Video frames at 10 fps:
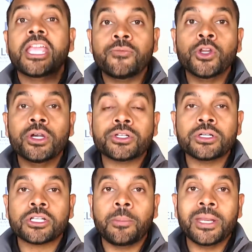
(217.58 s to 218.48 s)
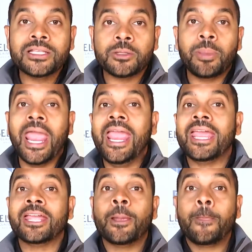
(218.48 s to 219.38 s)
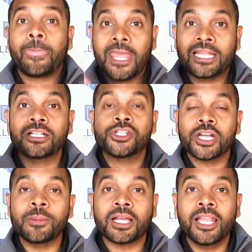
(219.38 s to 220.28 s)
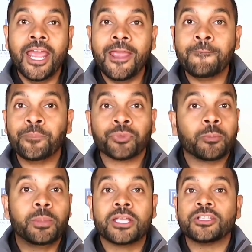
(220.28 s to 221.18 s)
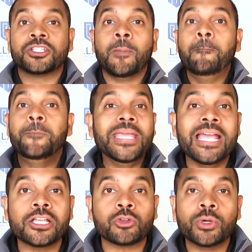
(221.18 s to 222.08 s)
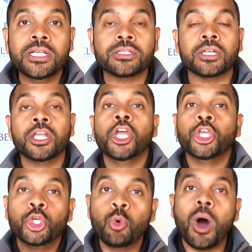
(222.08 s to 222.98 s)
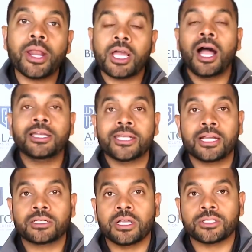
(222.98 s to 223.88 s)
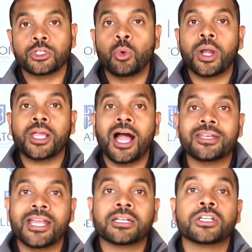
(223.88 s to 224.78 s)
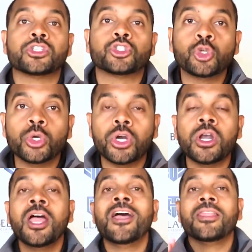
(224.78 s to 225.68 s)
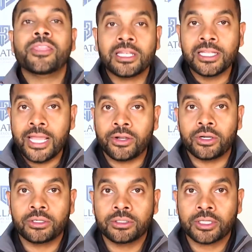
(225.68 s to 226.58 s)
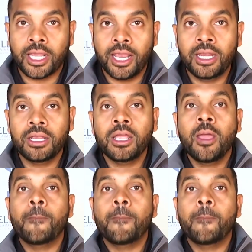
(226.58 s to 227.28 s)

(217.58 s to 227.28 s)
If your insurance company isn't paying a legitimate claim because some BS reason, you want to contact us, and you want to contact us sooner than later, okay?